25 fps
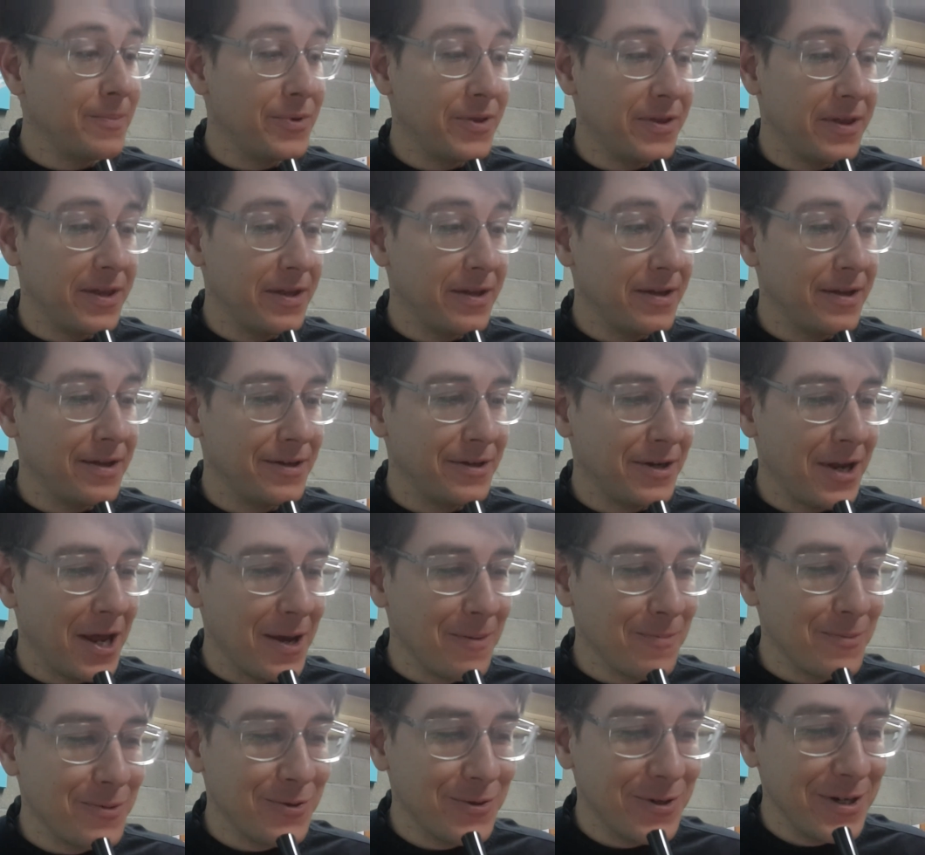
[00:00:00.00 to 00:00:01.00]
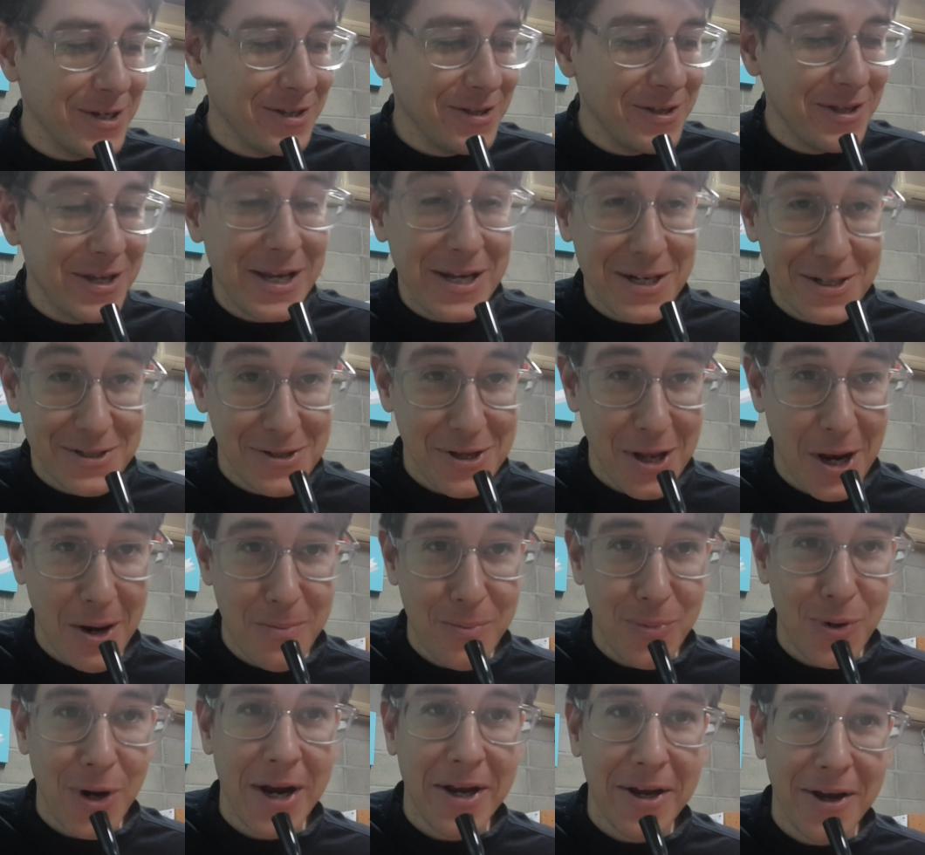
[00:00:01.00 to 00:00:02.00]
3 things that
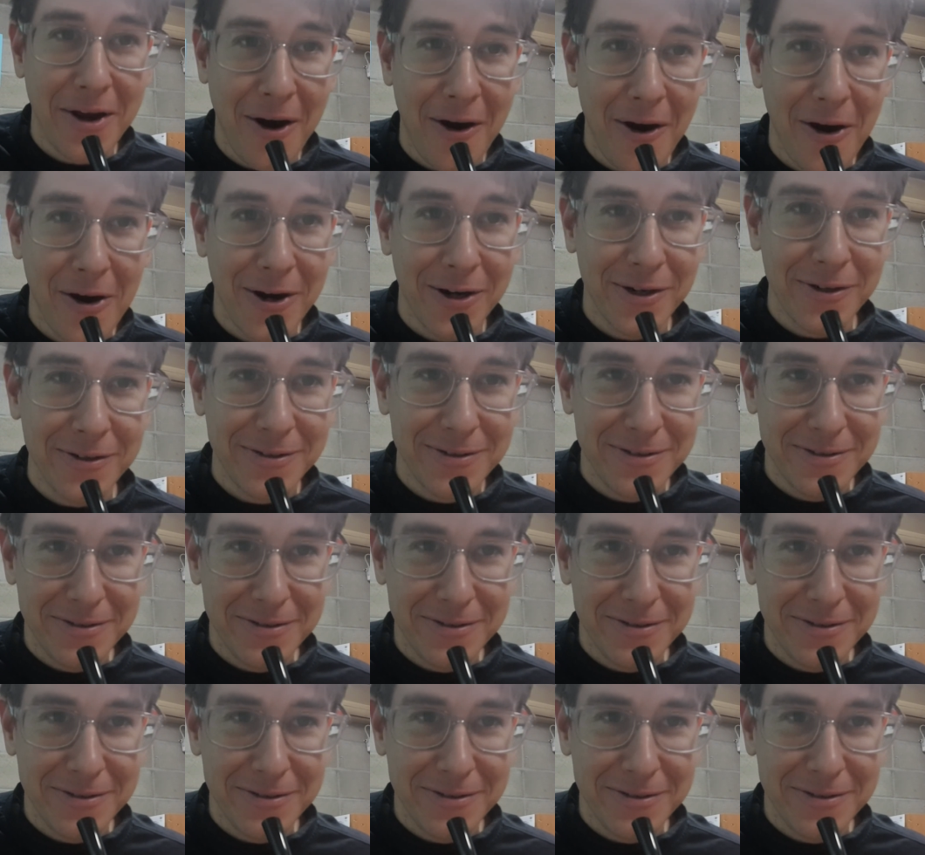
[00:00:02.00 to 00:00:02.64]
break a heart.